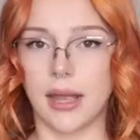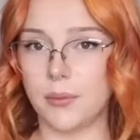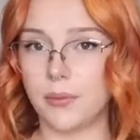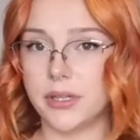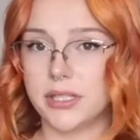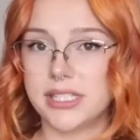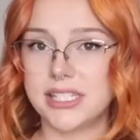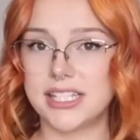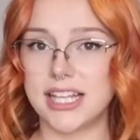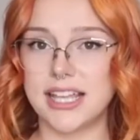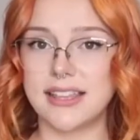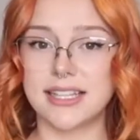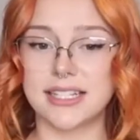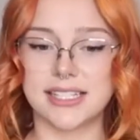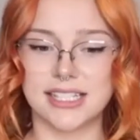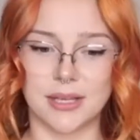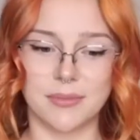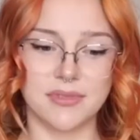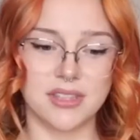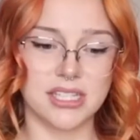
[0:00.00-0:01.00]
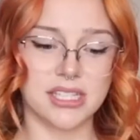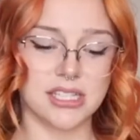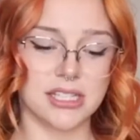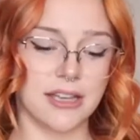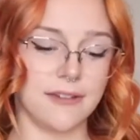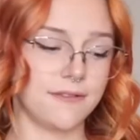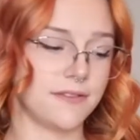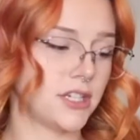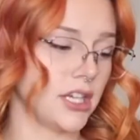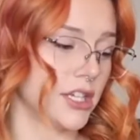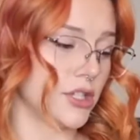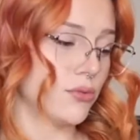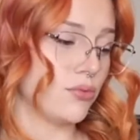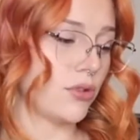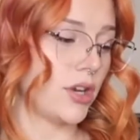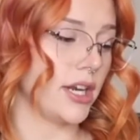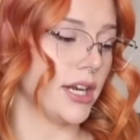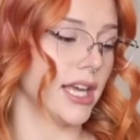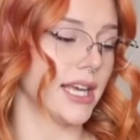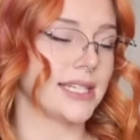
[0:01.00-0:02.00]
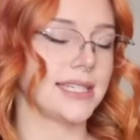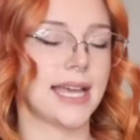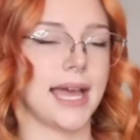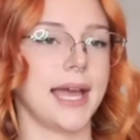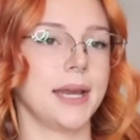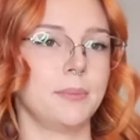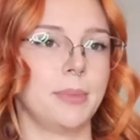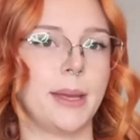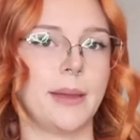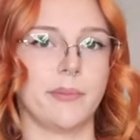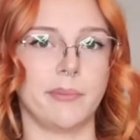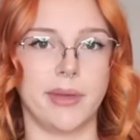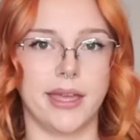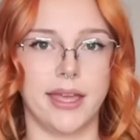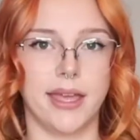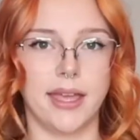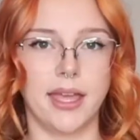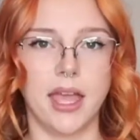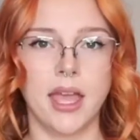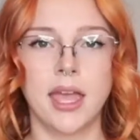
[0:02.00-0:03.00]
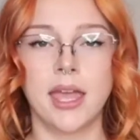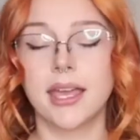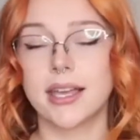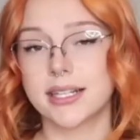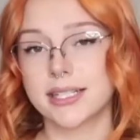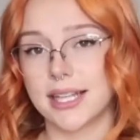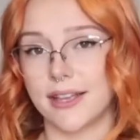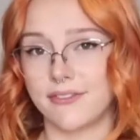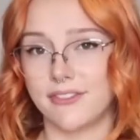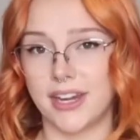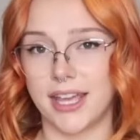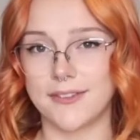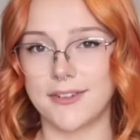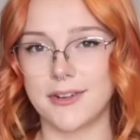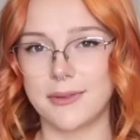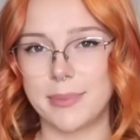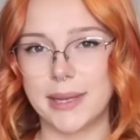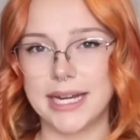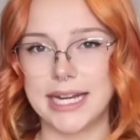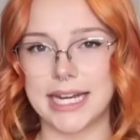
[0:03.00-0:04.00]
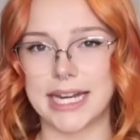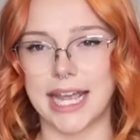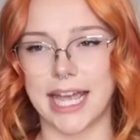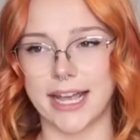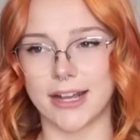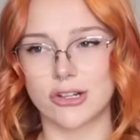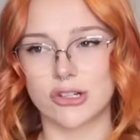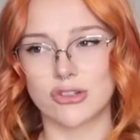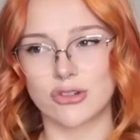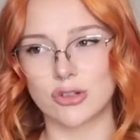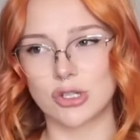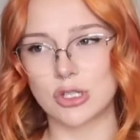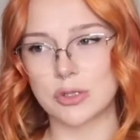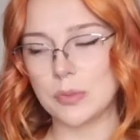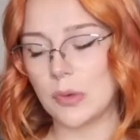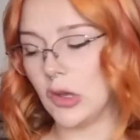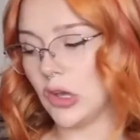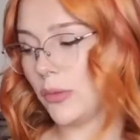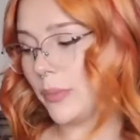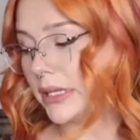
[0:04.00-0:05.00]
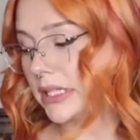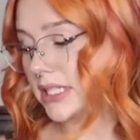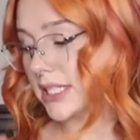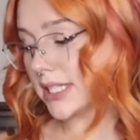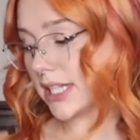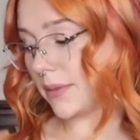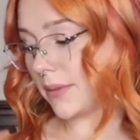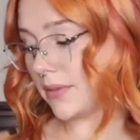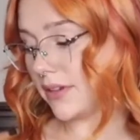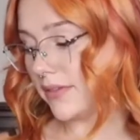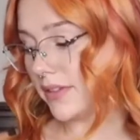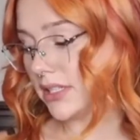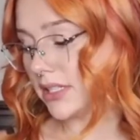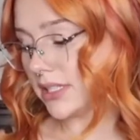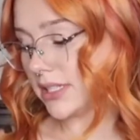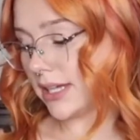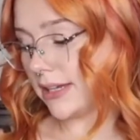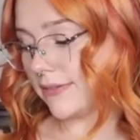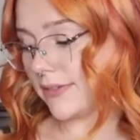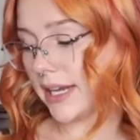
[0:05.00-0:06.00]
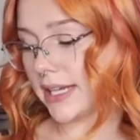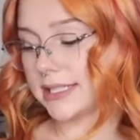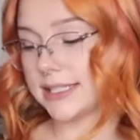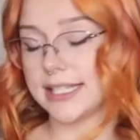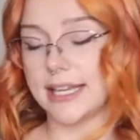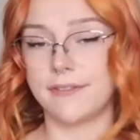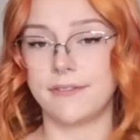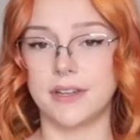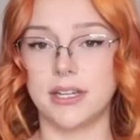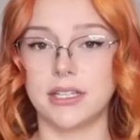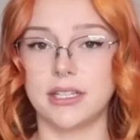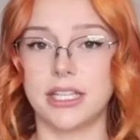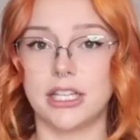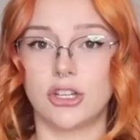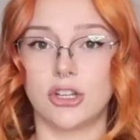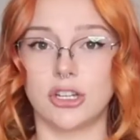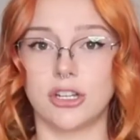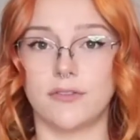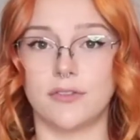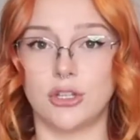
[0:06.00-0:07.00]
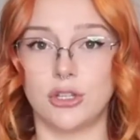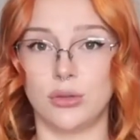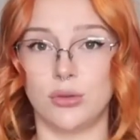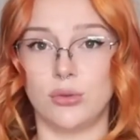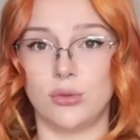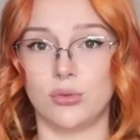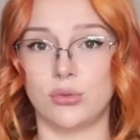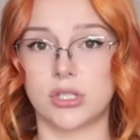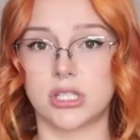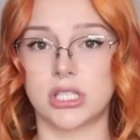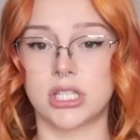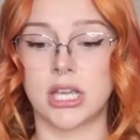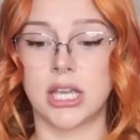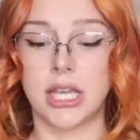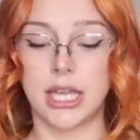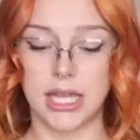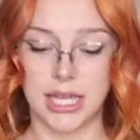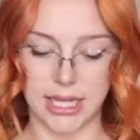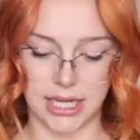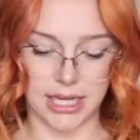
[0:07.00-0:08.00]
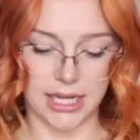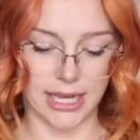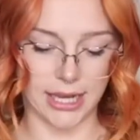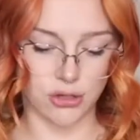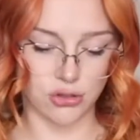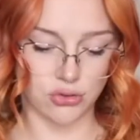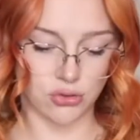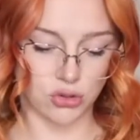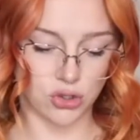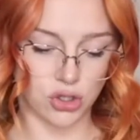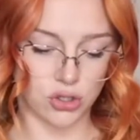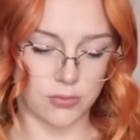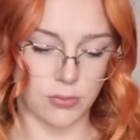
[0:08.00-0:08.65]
I would say that some of the stuff does run a tad bit big, because I've never been an extra small, but some of the stuff I definitely could have used an extra